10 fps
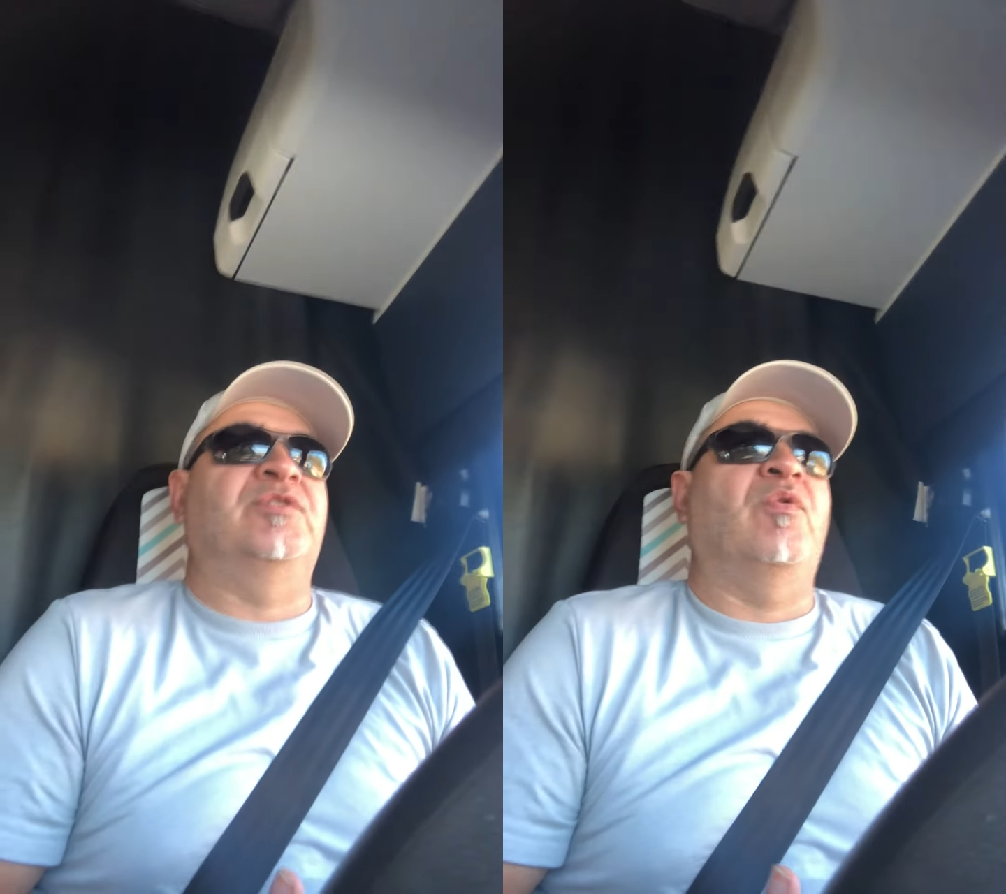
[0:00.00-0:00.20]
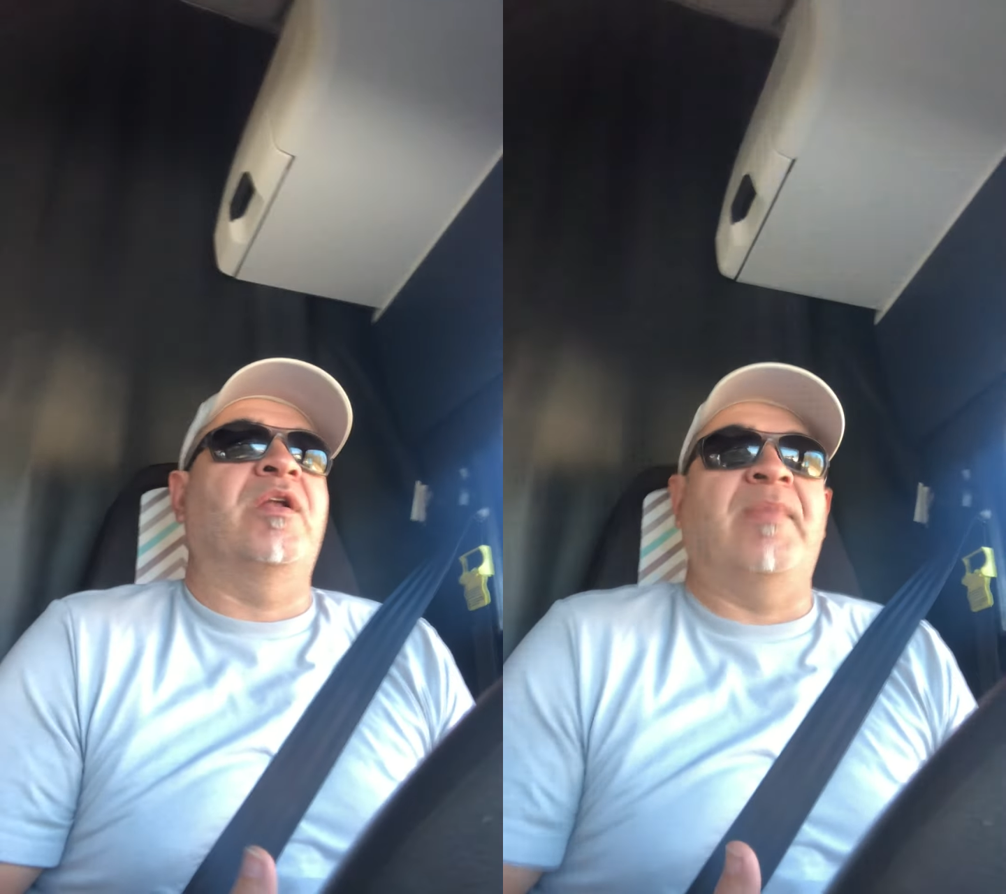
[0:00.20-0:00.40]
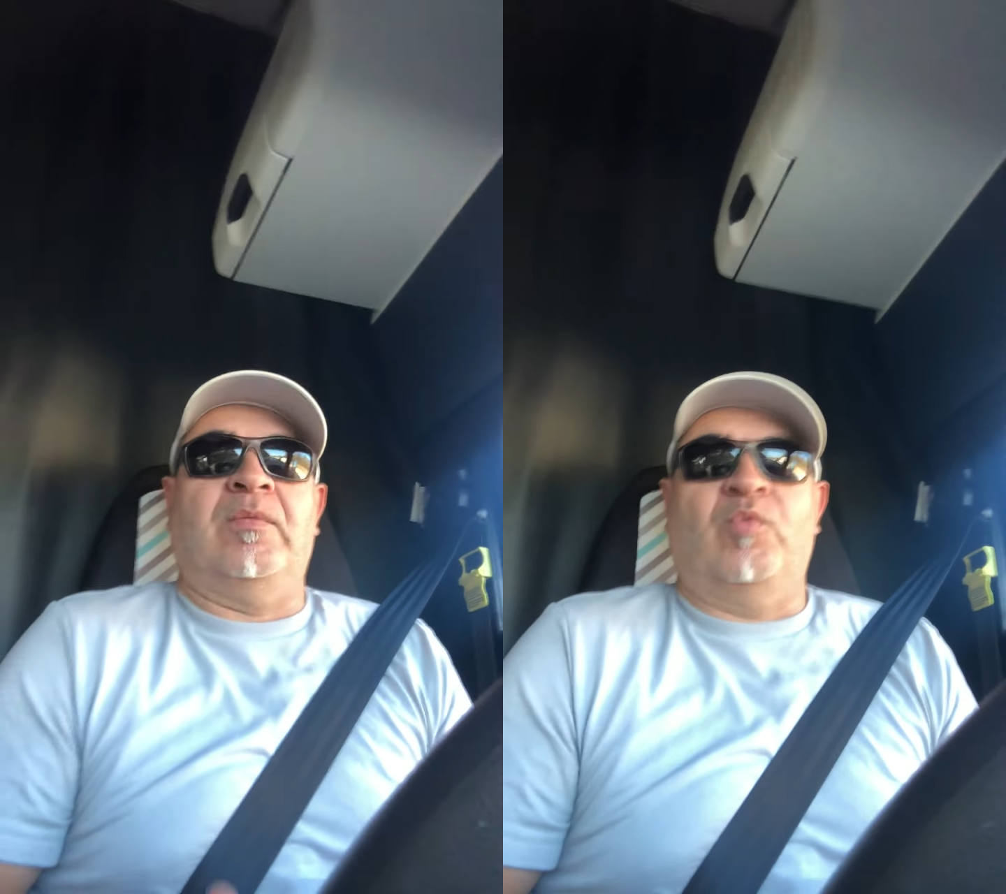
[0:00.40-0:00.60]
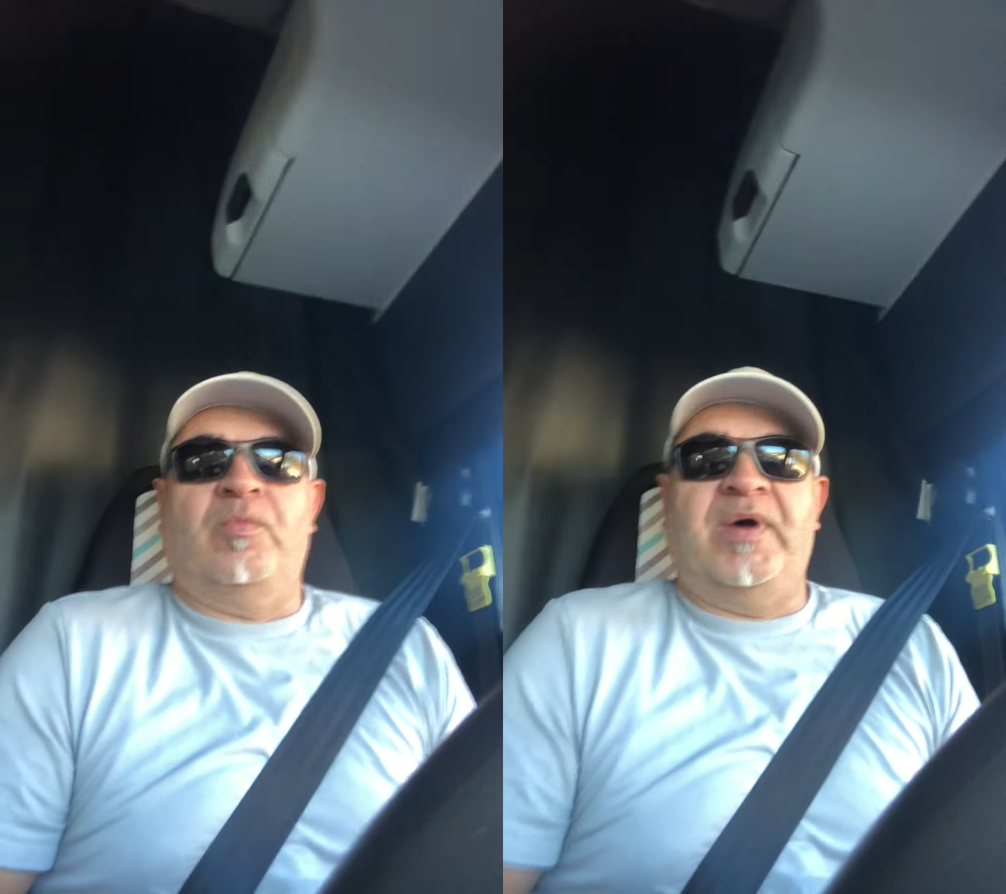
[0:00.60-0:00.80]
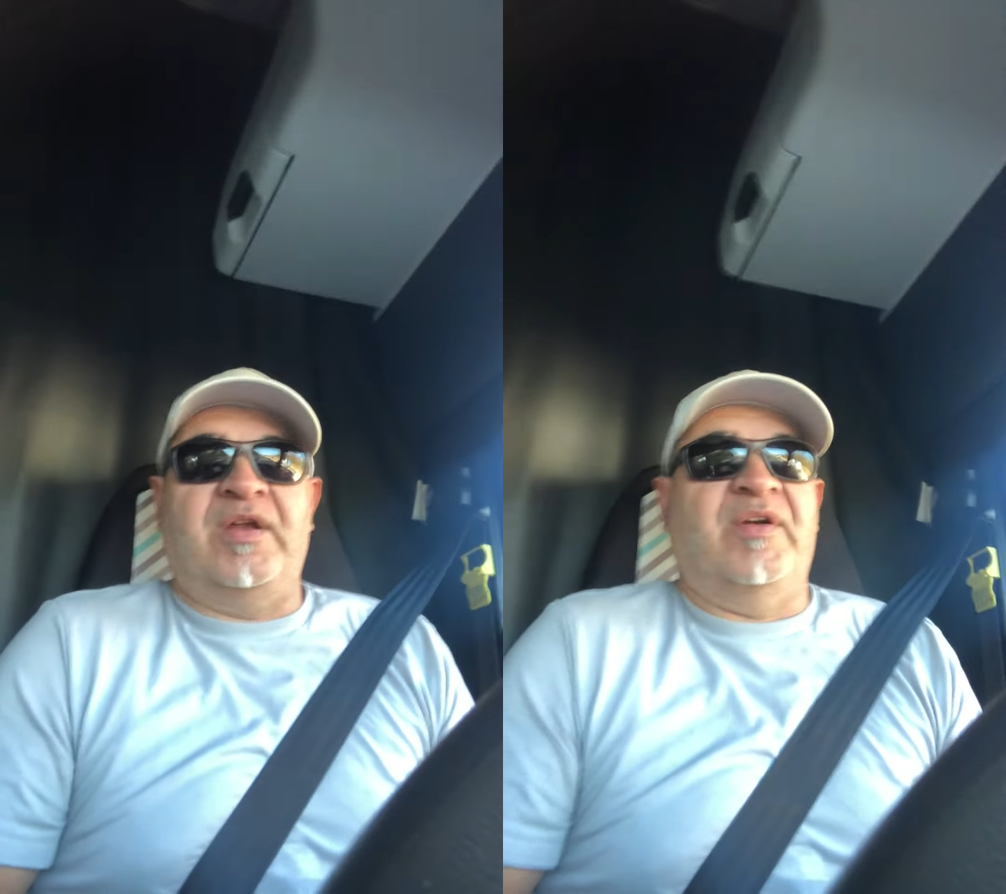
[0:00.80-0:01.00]
you want to make
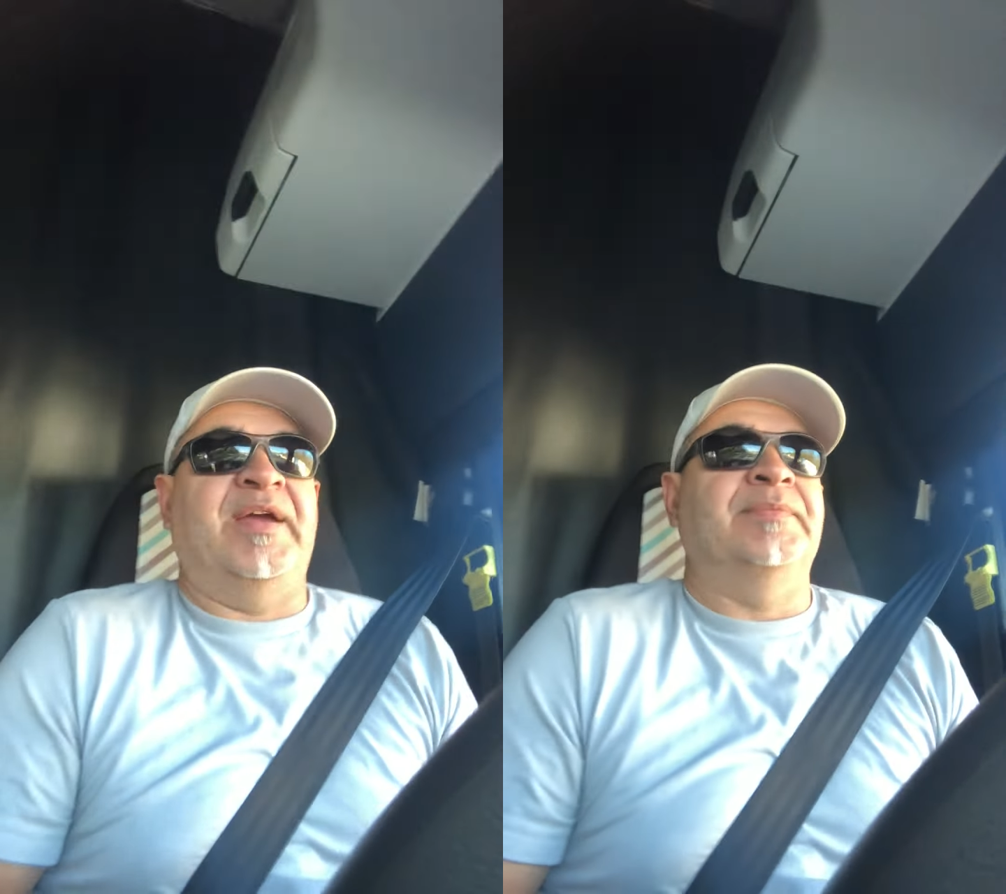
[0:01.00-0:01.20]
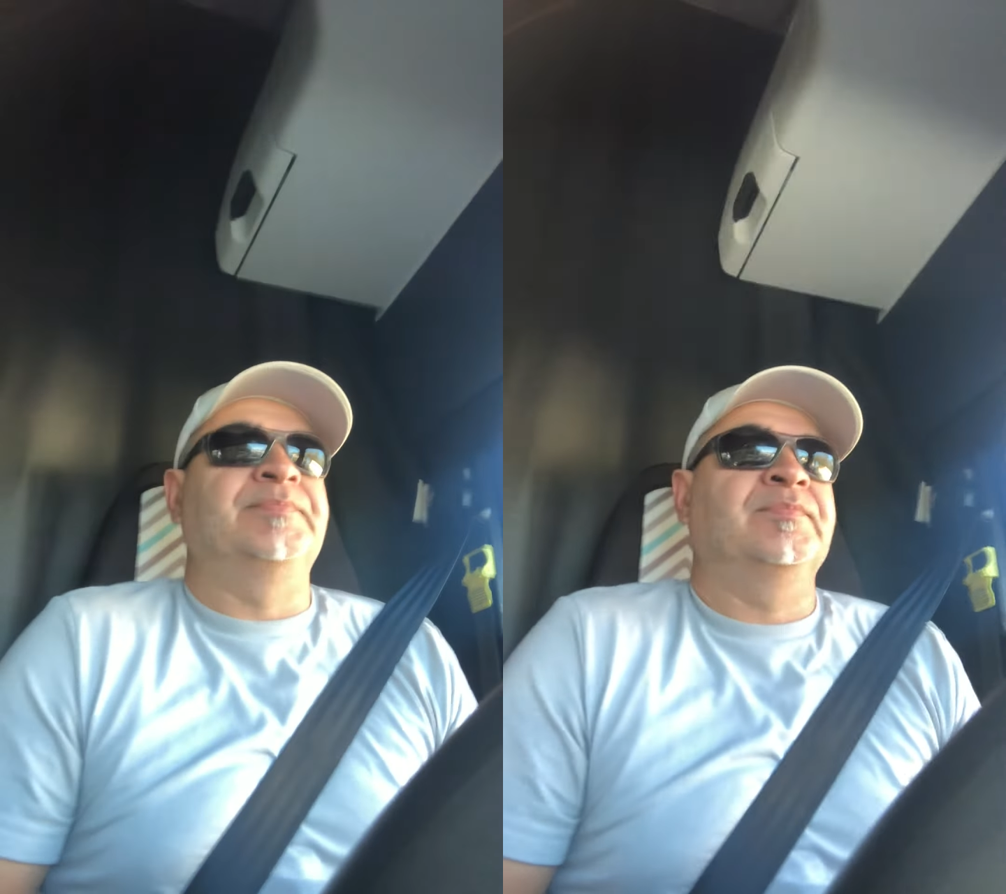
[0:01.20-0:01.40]
more money, right?